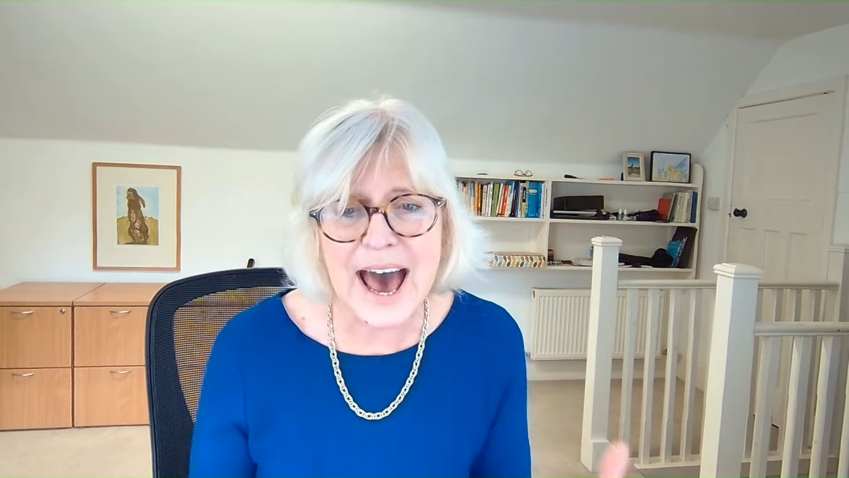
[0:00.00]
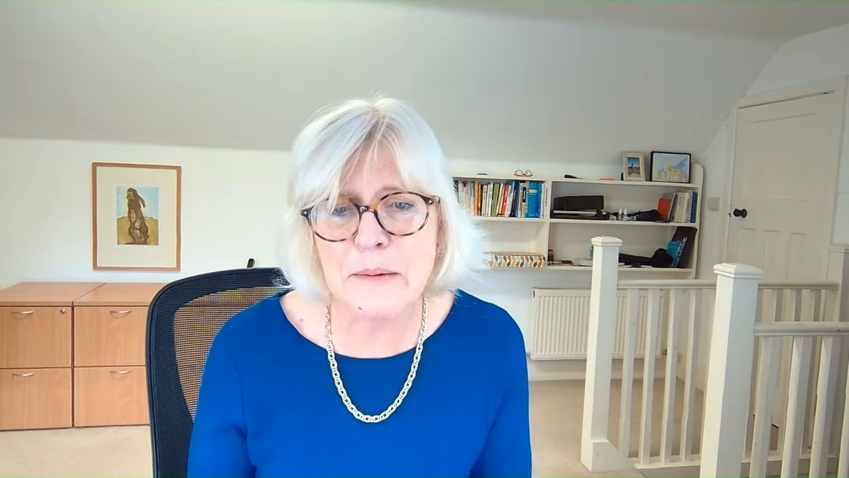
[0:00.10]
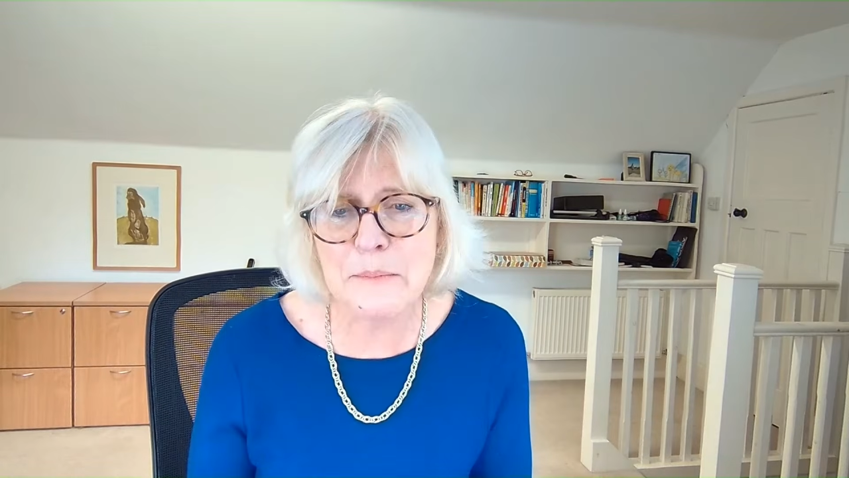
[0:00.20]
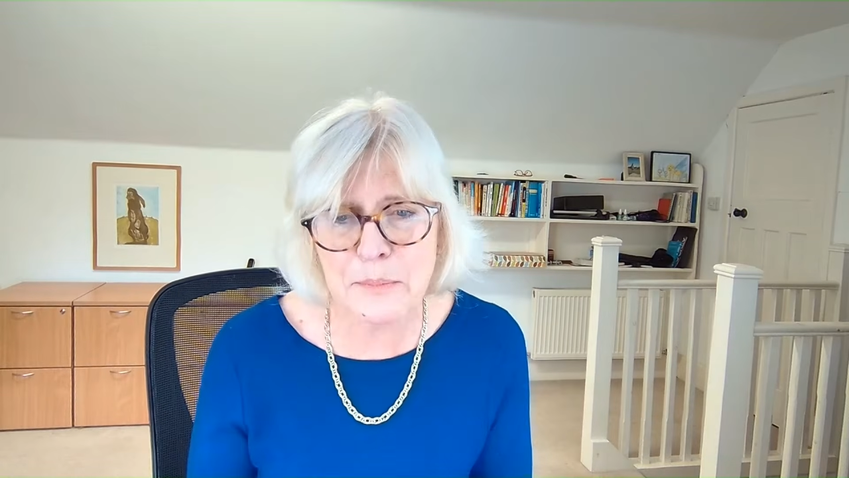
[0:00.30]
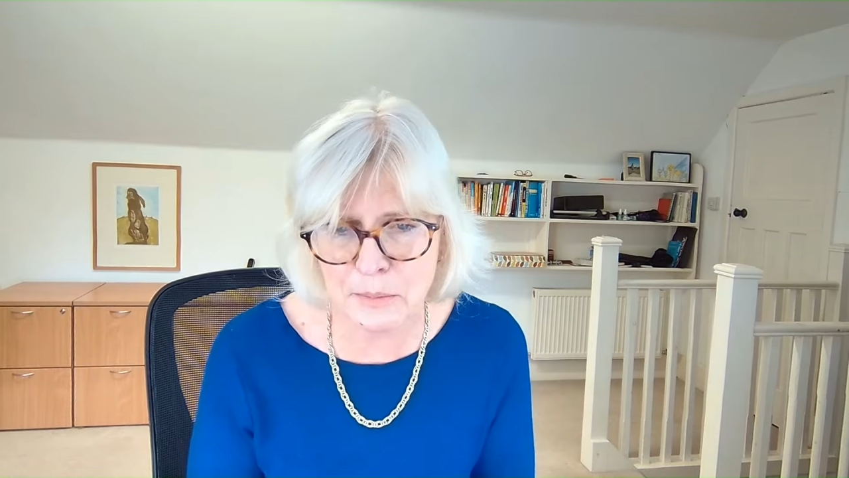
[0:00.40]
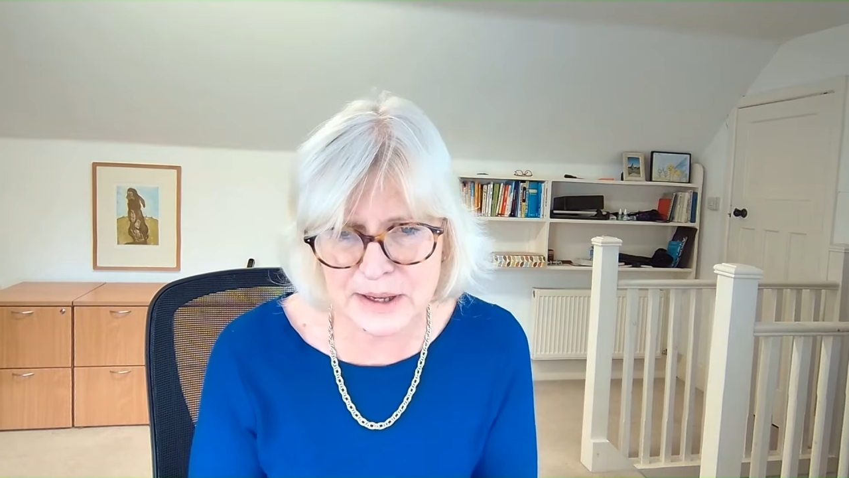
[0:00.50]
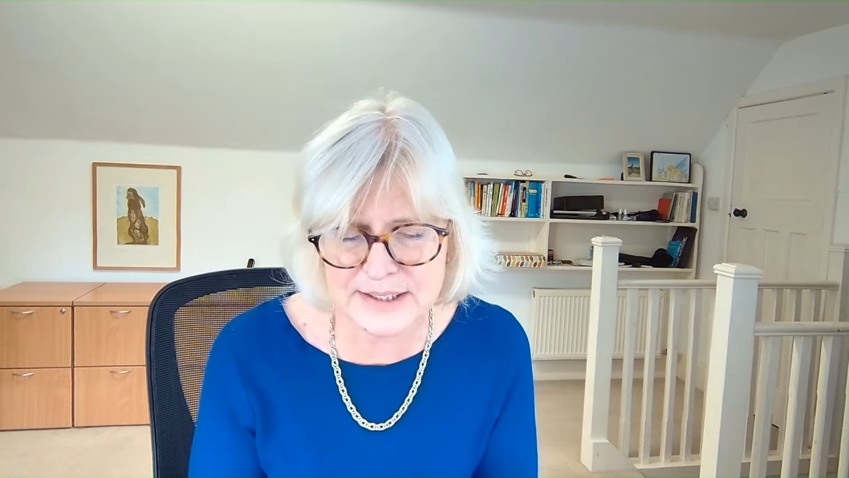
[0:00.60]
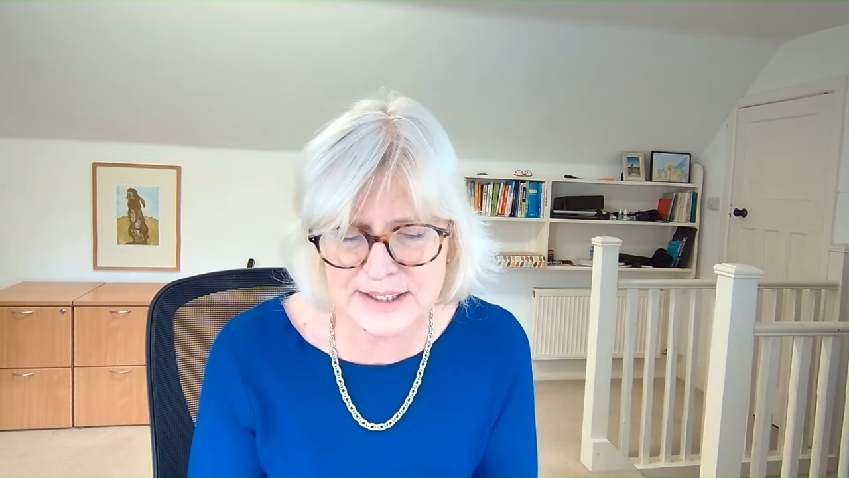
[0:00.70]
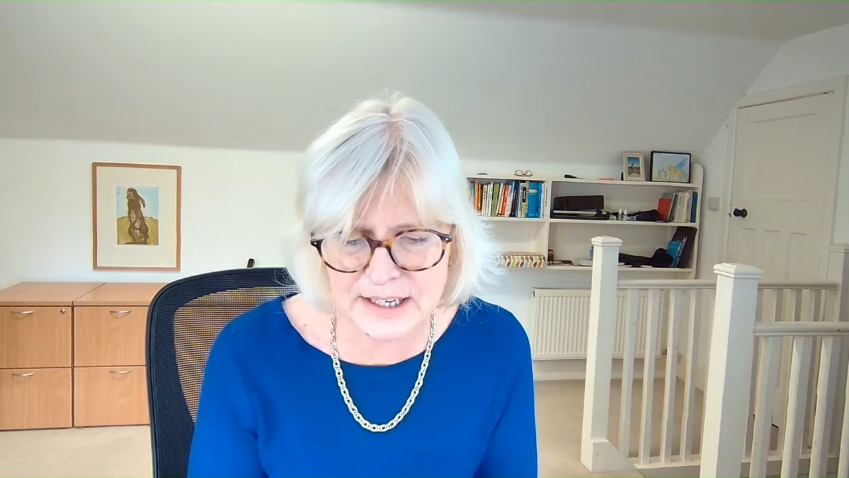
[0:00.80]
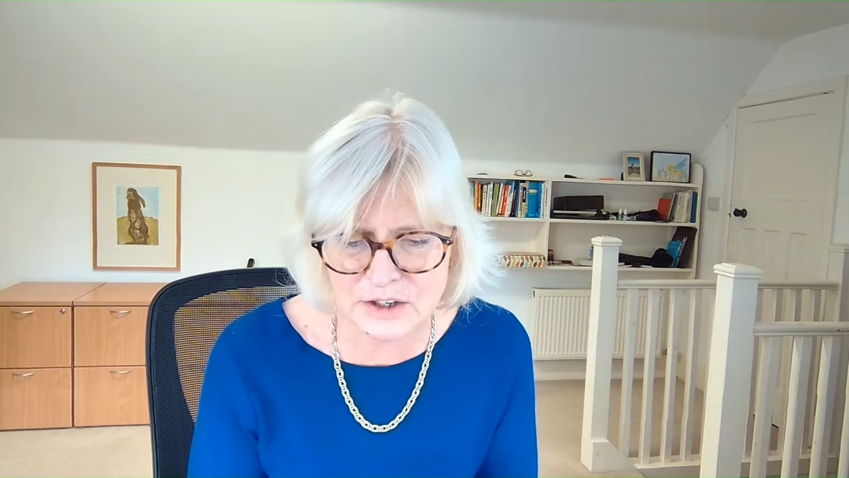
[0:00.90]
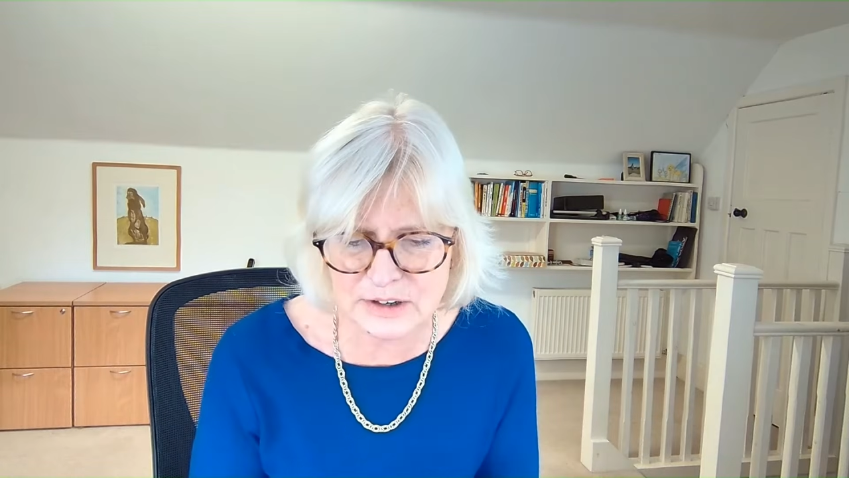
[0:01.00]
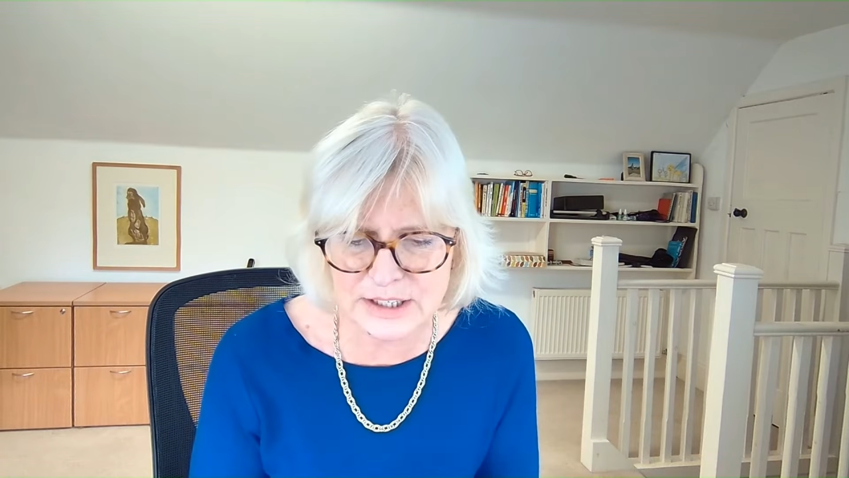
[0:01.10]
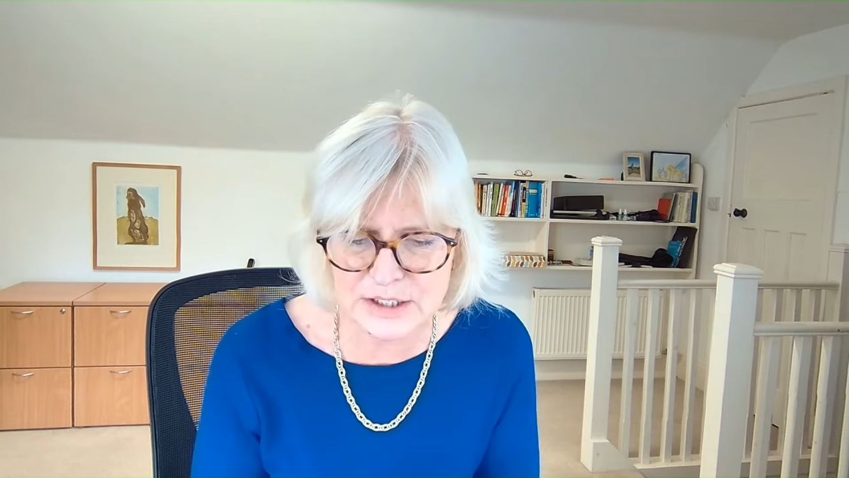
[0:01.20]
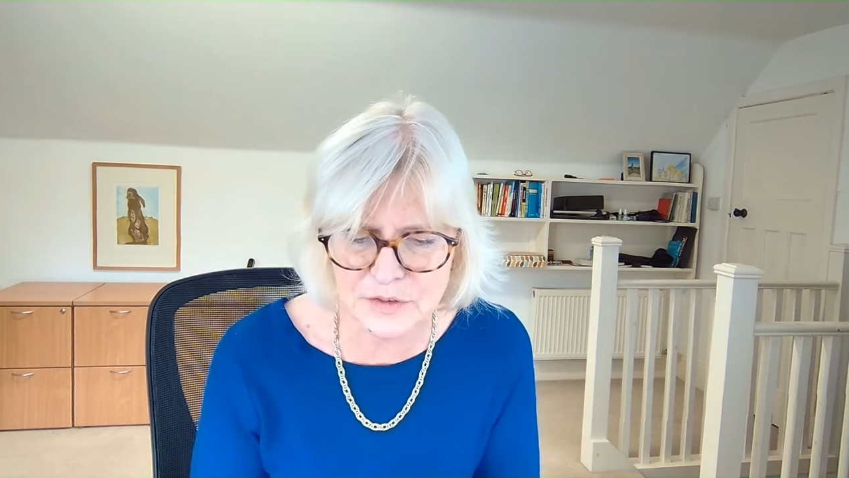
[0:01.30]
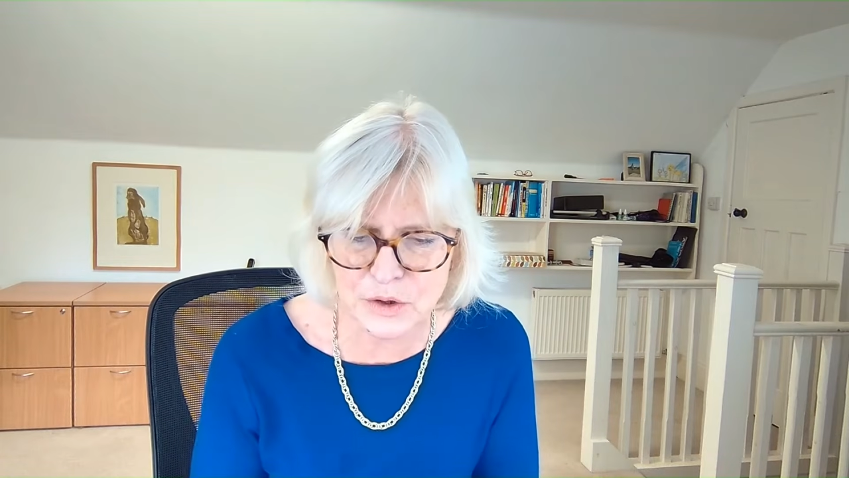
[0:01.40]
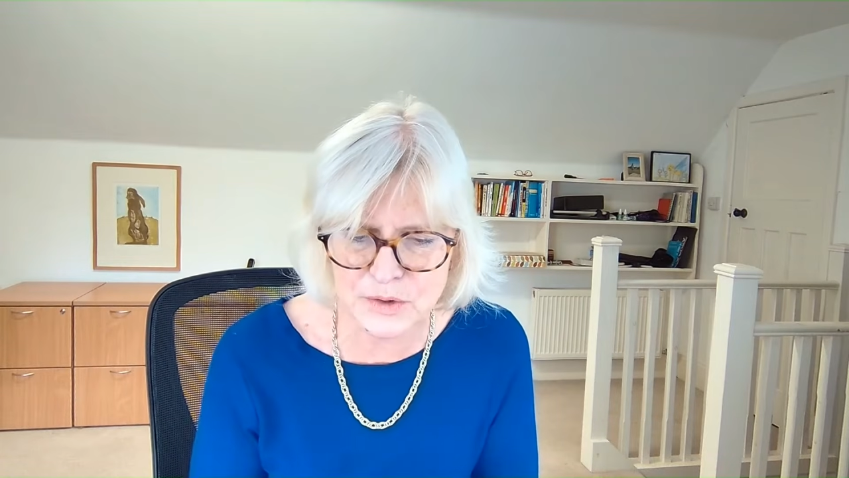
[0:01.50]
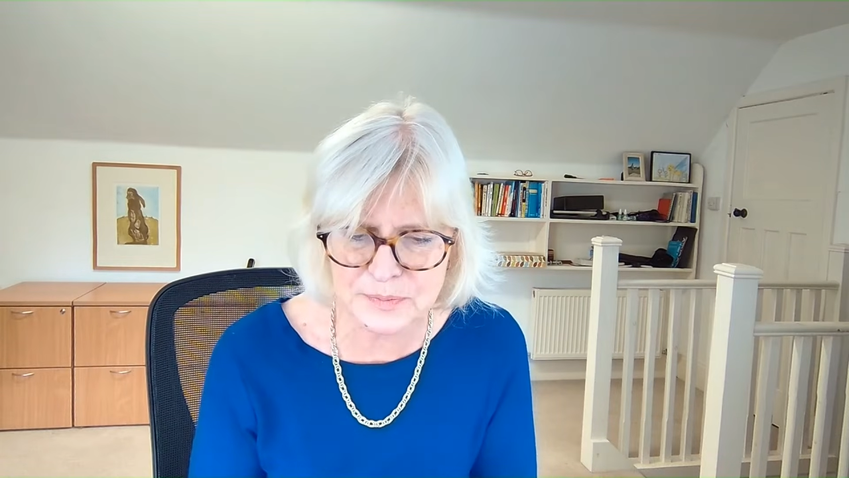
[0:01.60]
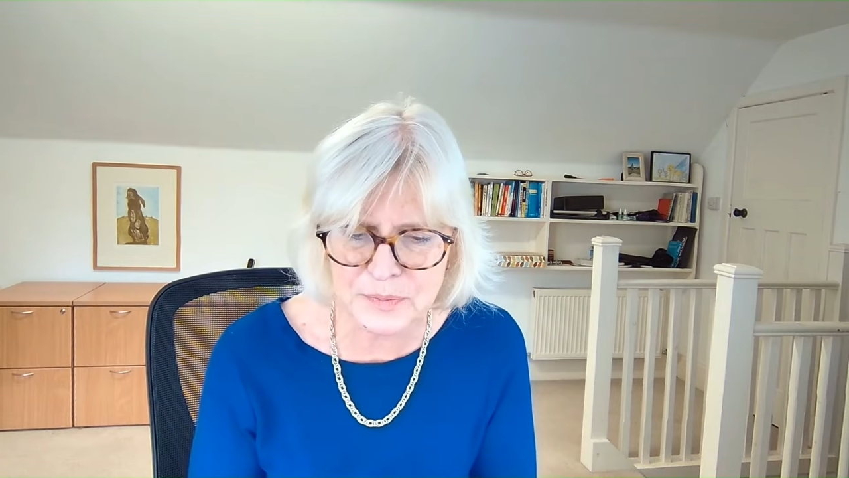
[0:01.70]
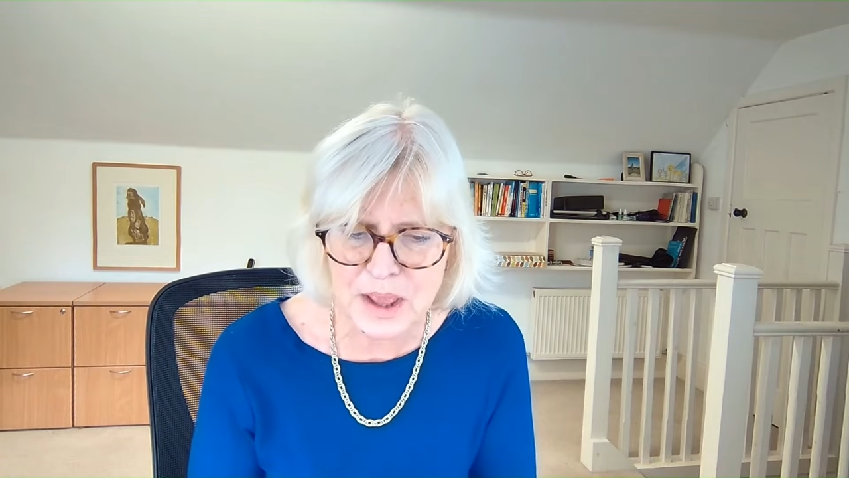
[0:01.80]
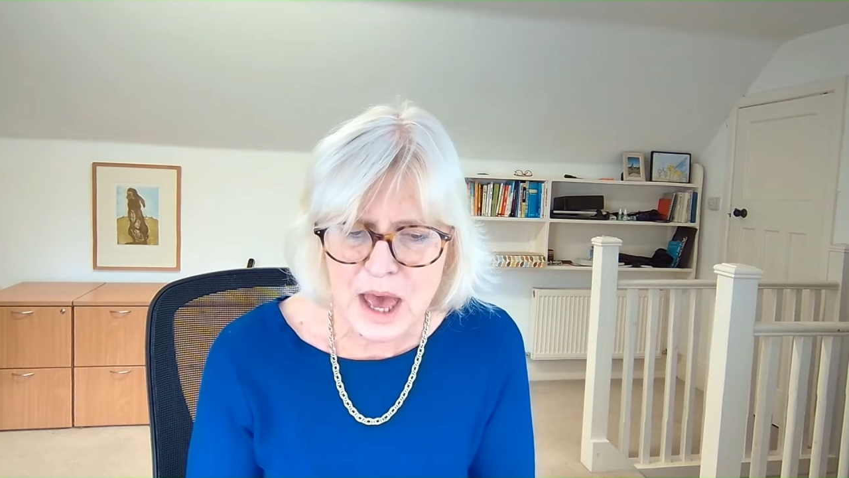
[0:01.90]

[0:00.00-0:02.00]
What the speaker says: and public sector interviews.